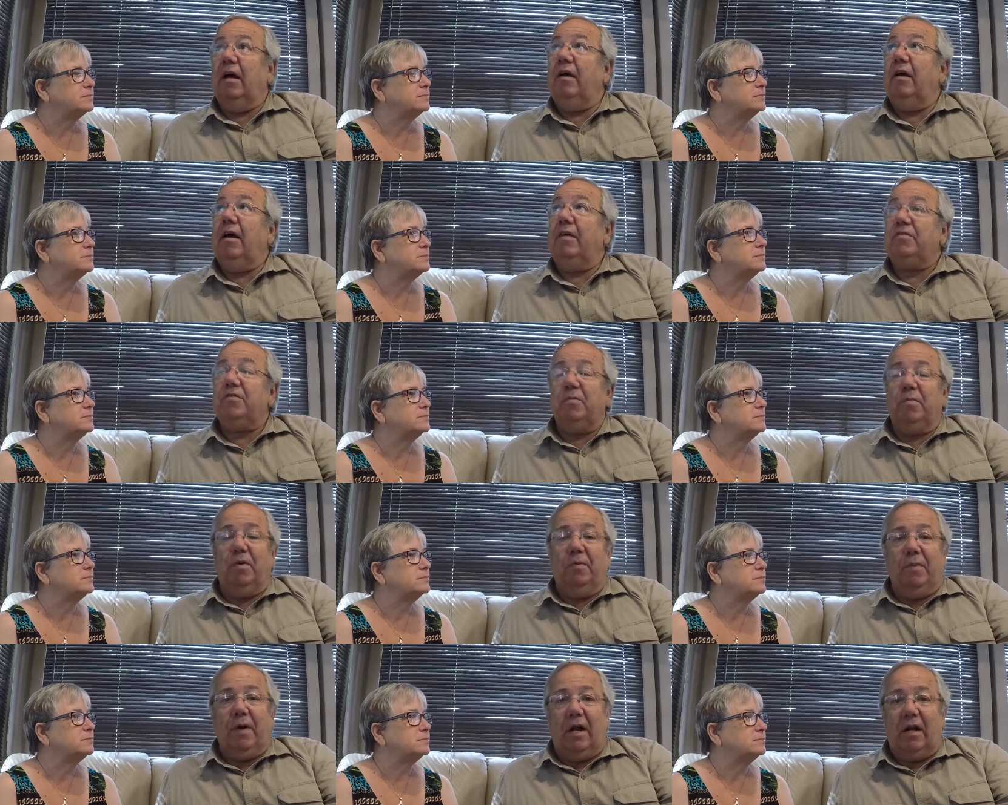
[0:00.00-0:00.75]
Speaker 1: I have some
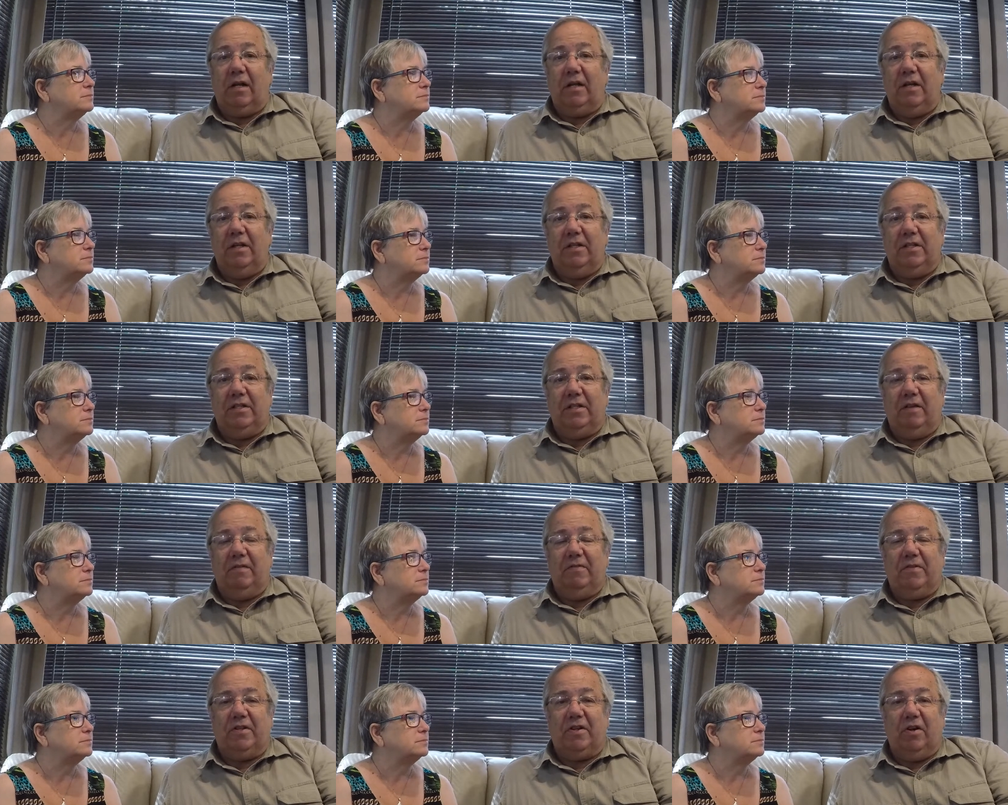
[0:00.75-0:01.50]
harmonicas. I've
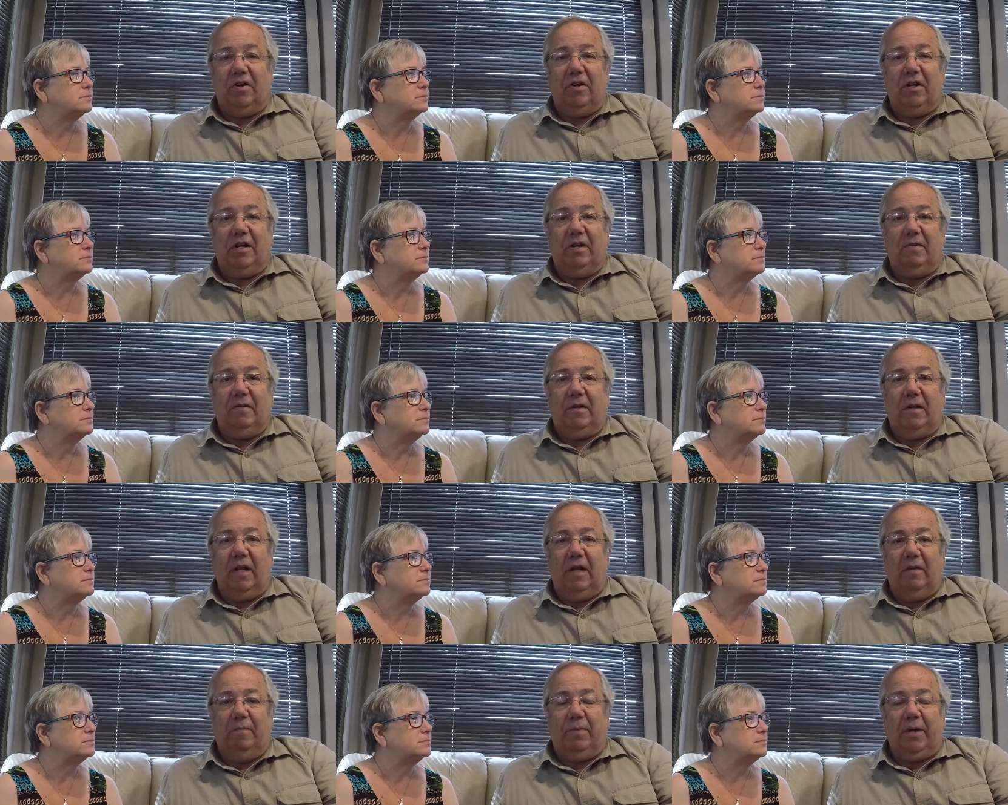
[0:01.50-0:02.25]
started
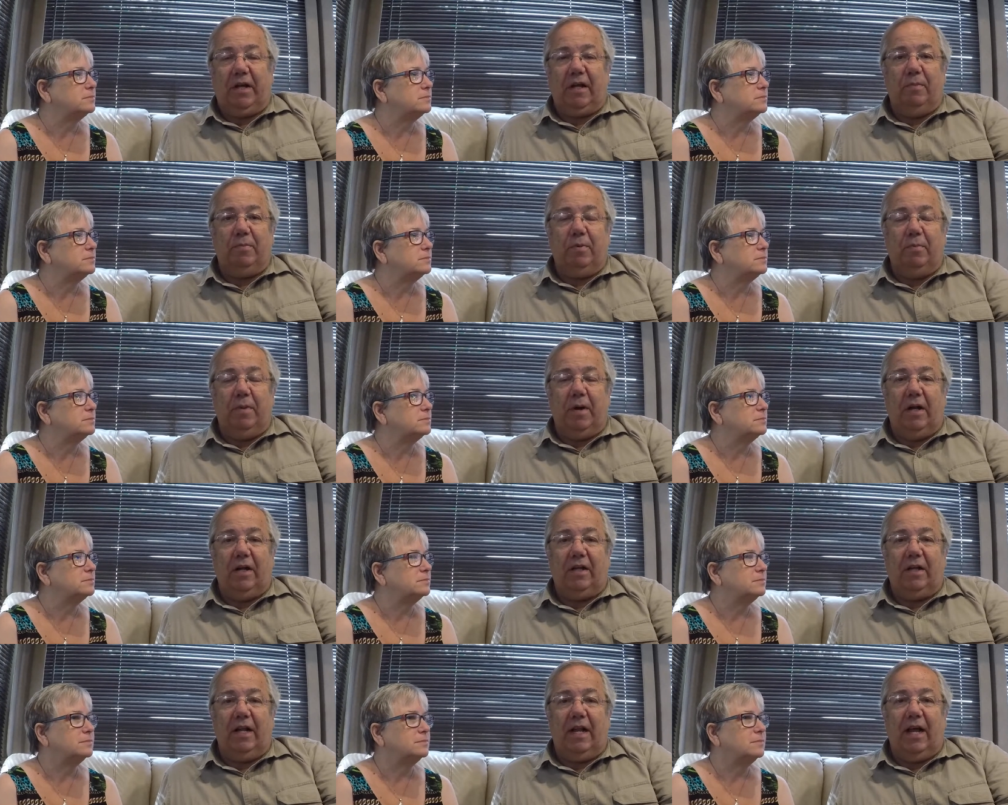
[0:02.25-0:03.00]
uh, picking up
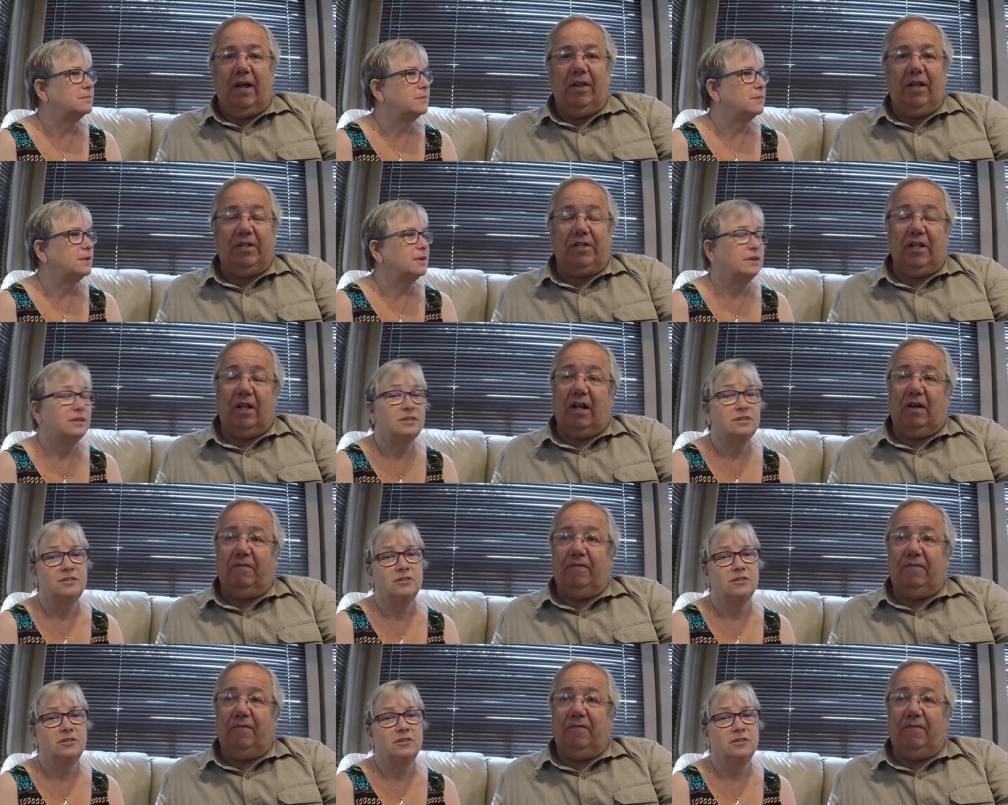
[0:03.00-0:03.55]
harmonica now. That's a lot of